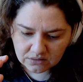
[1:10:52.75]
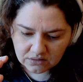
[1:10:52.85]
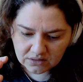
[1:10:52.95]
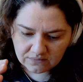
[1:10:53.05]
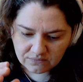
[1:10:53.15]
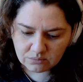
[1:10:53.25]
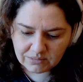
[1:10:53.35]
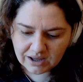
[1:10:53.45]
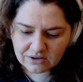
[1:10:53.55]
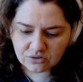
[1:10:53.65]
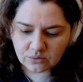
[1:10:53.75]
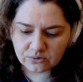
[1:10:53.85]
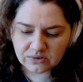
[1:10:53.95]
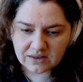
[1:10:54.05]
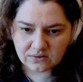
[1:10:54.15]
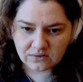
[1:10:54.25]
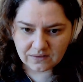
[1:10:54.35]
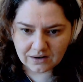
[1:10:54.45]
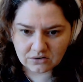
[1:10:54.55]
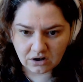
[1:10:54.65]
if you imagine those kids on
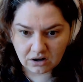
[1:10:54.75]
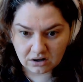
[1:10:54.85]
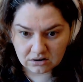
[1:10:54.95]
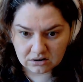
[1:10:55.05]
that dock,